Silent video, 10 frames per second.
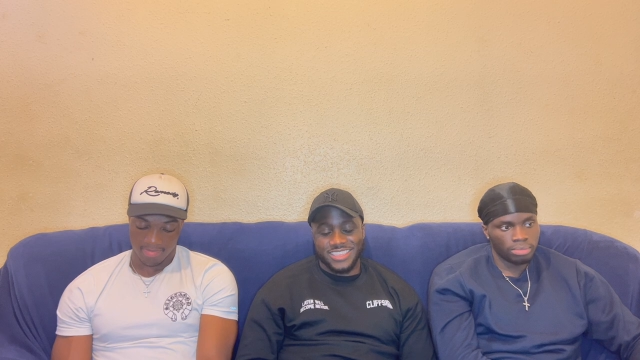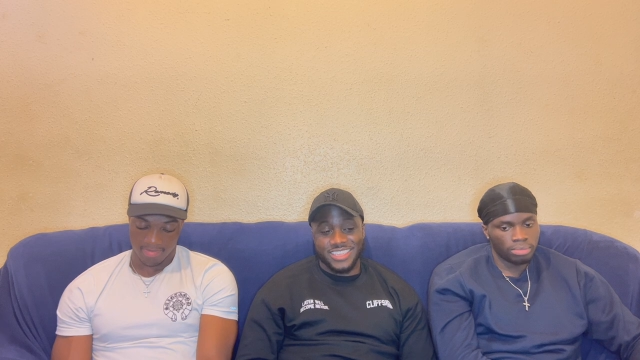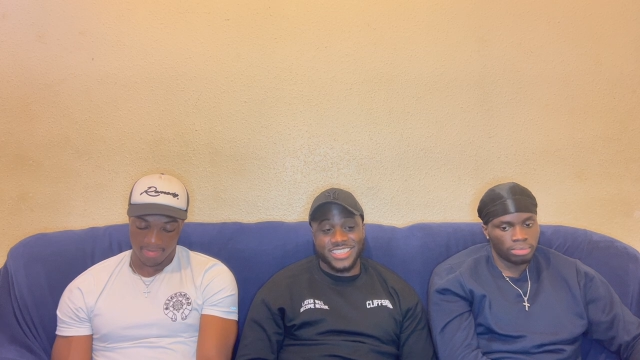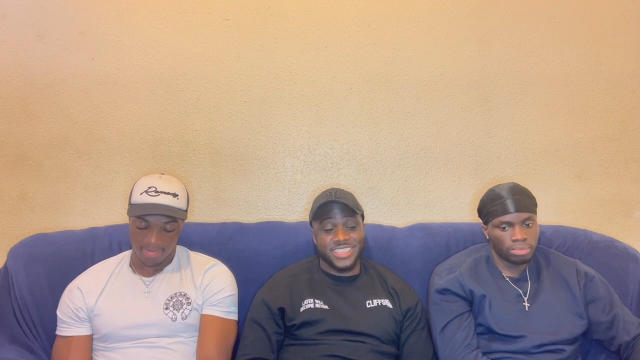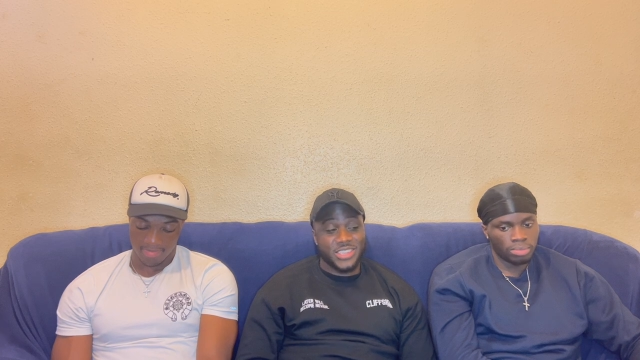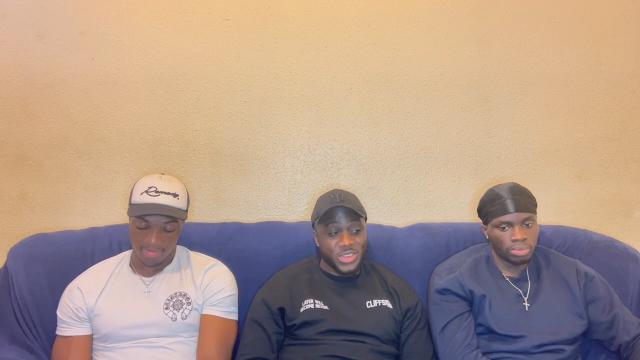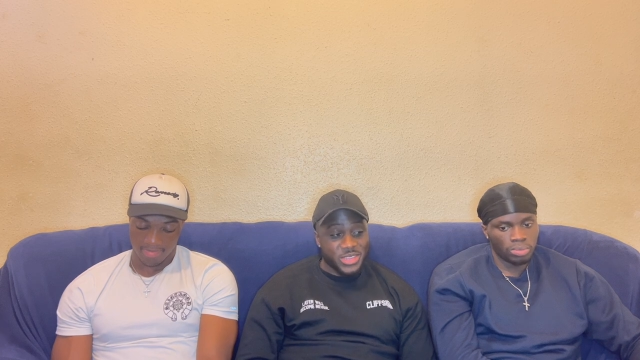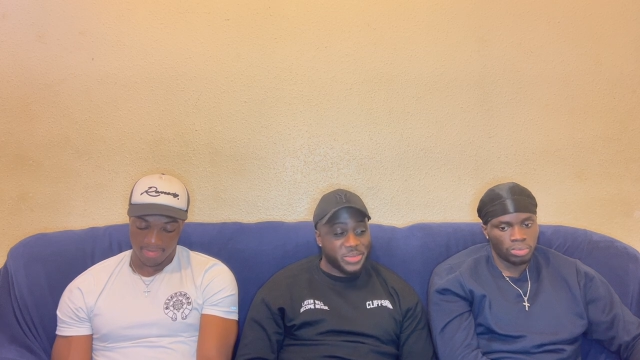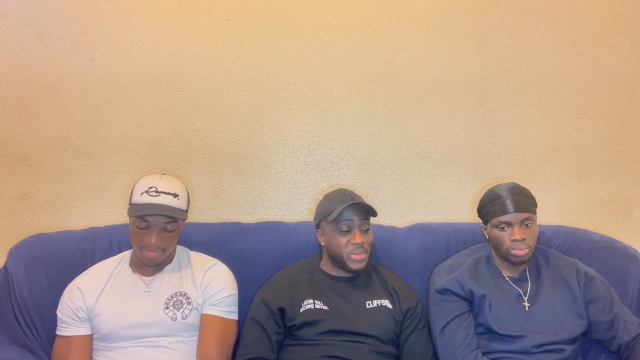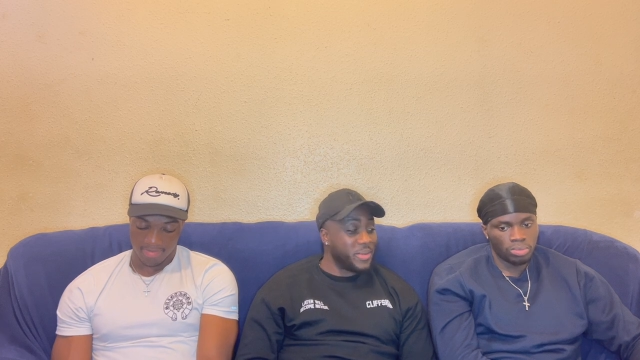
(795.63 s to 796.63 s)
Speaker 1: is this show
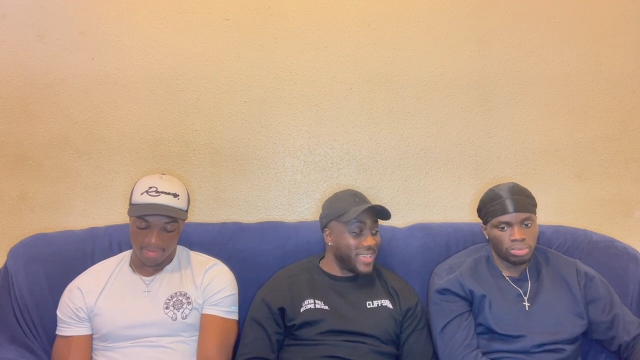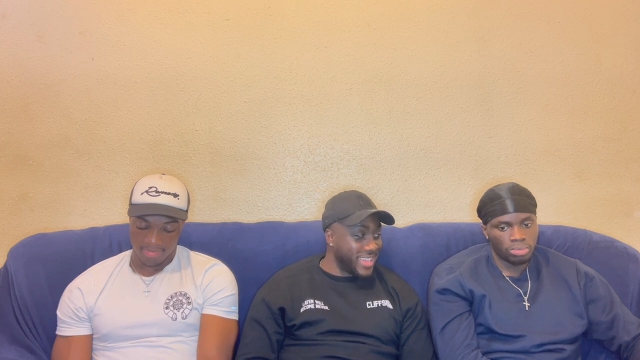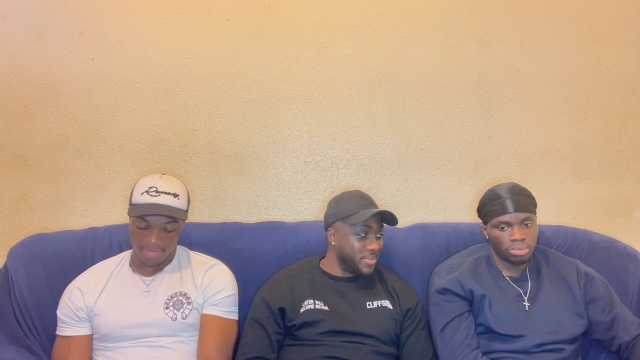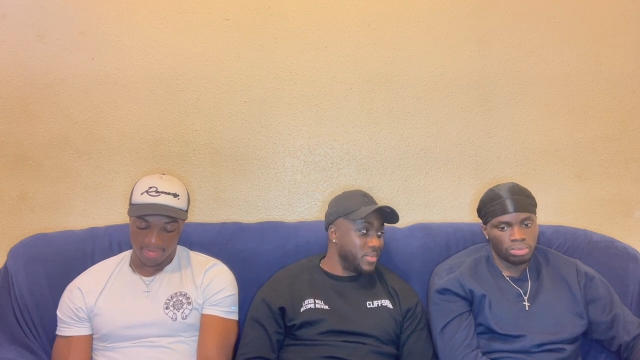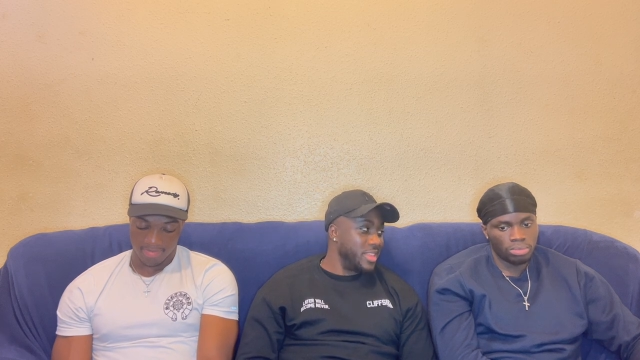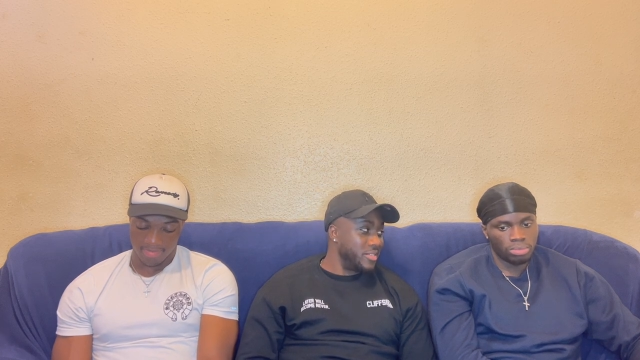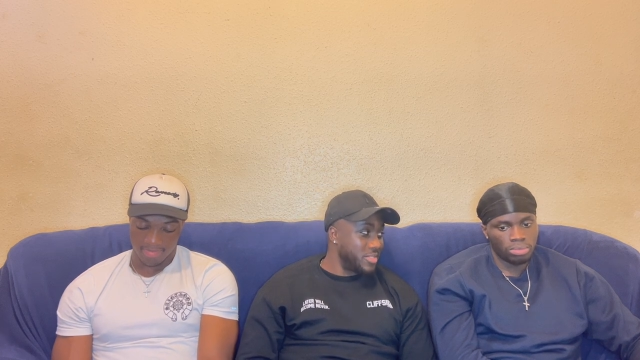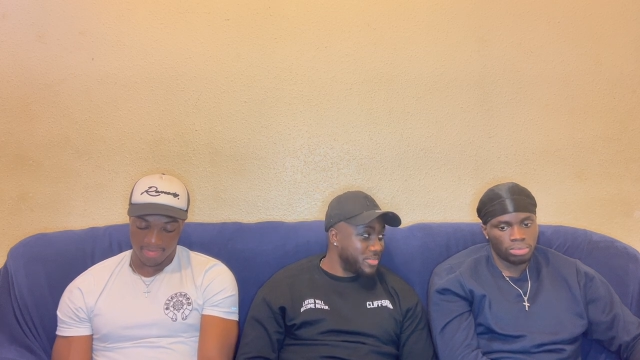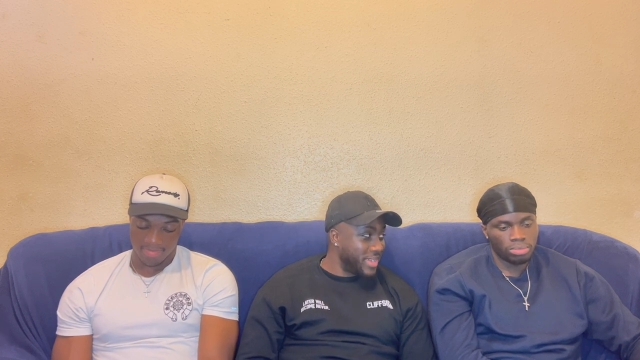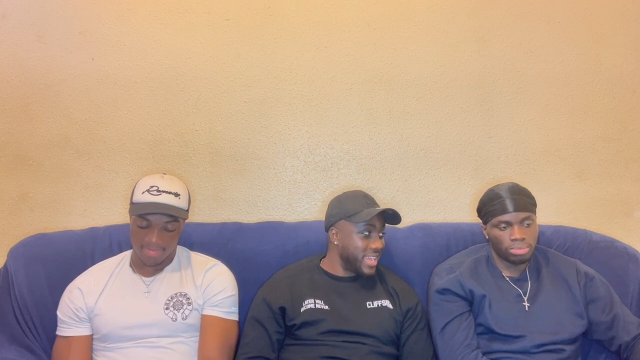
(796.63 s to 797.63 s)
gonna be about him being a
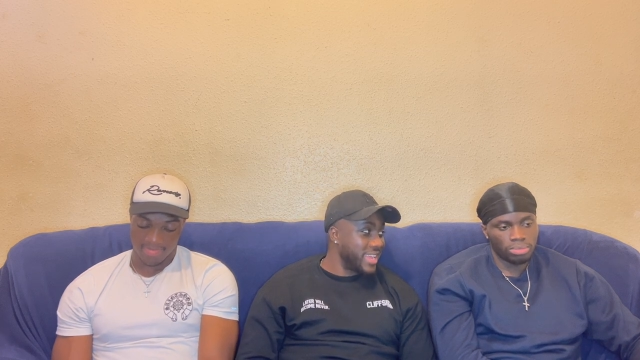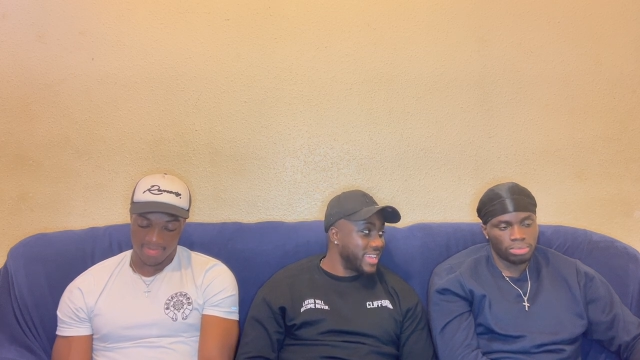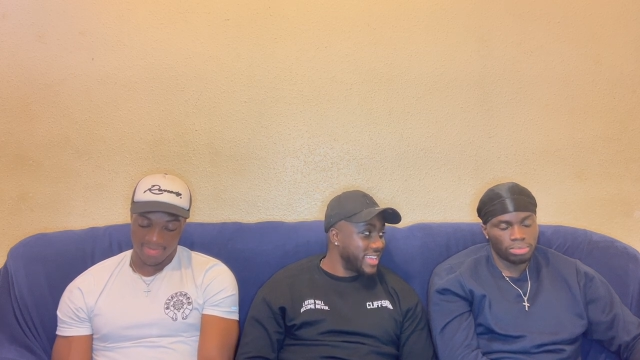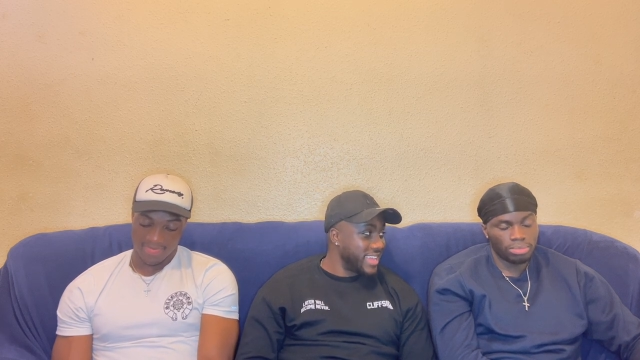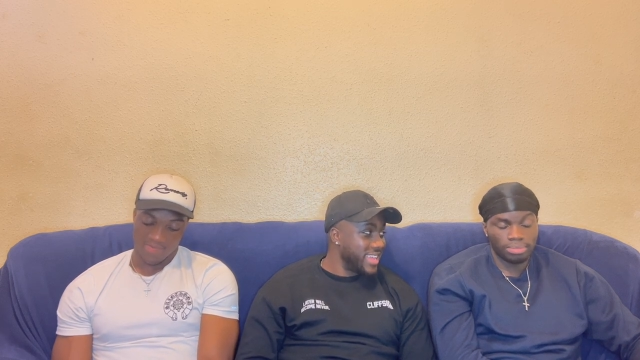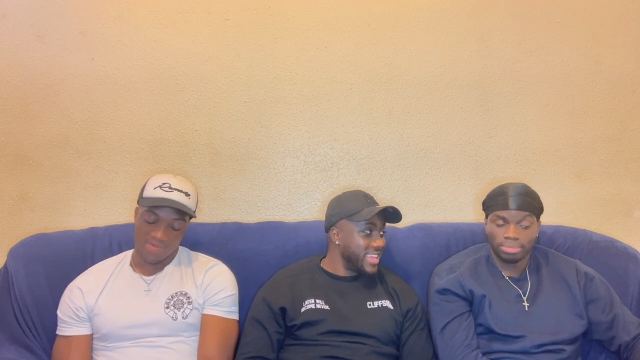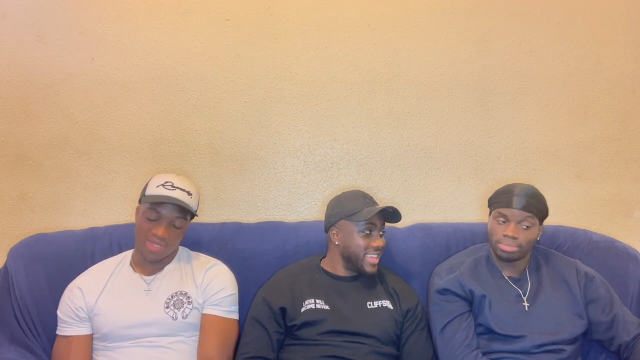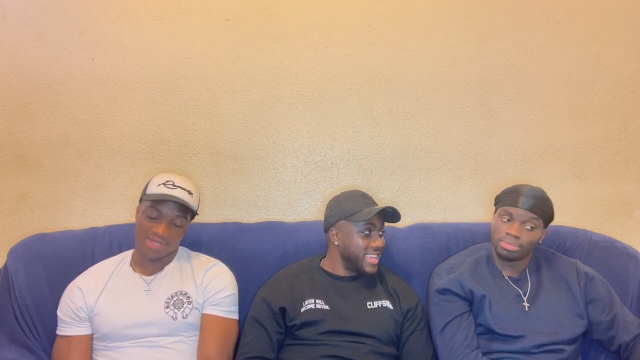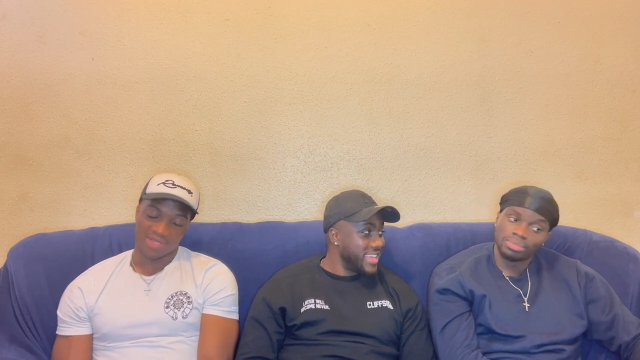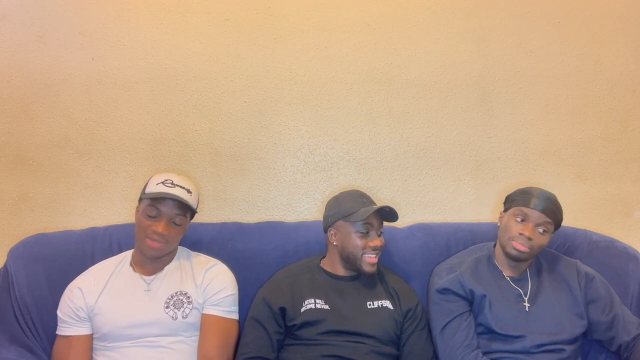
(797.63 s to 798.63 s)
fullback?
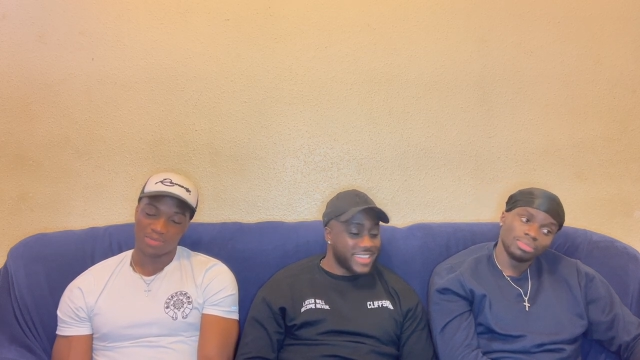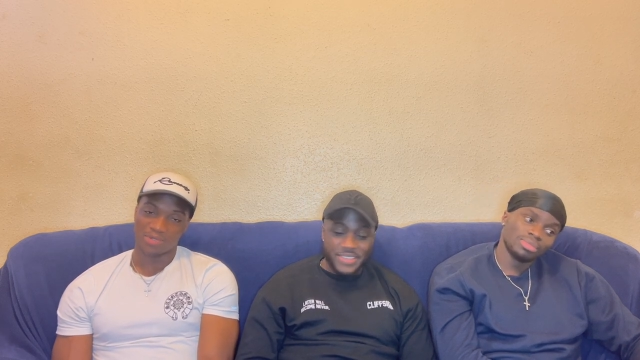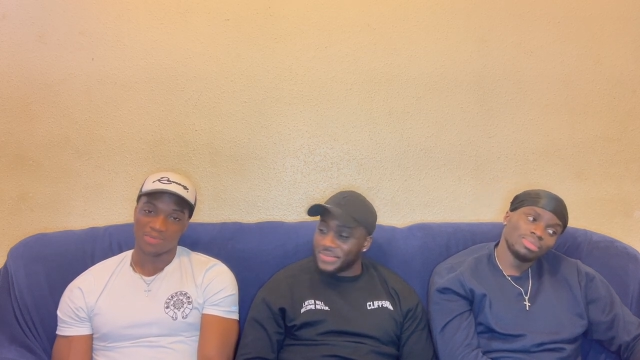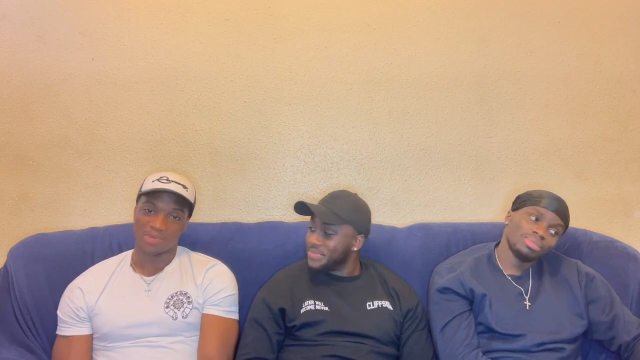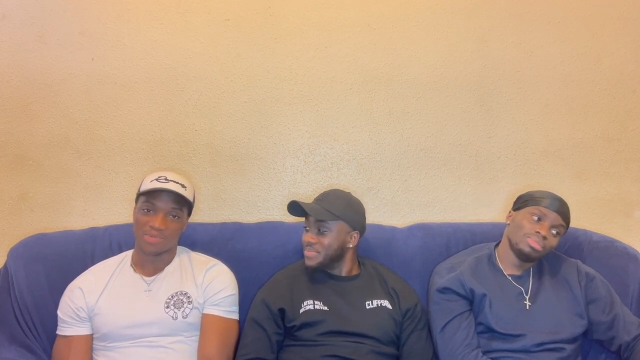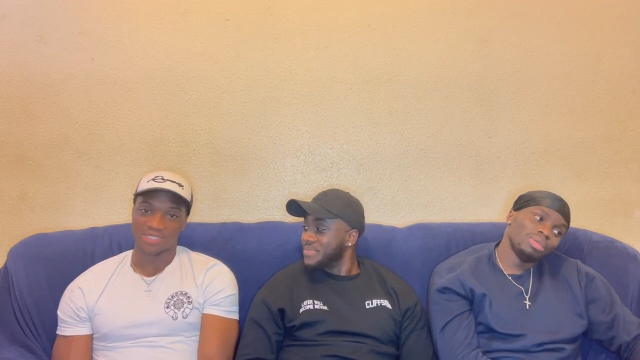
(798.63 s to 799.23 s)
Well, I'm gonna be pissed.